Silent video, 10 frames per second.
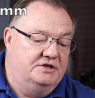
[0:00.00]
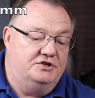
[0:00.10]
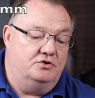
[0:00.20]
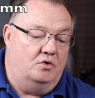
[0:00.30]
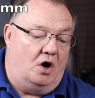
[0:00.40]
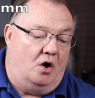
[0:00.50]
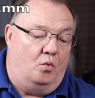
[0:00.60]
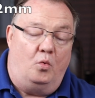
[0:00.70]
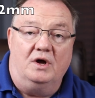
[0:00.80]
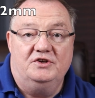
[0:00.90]
to a
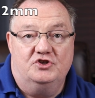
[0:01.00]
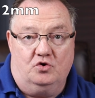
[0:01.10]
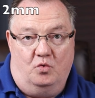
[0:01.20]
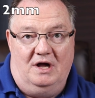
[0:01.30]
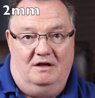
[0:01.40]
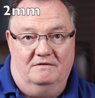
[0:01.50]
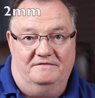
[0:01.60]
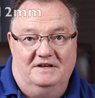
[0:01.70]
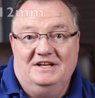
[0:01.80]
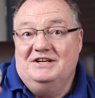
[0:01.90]
112.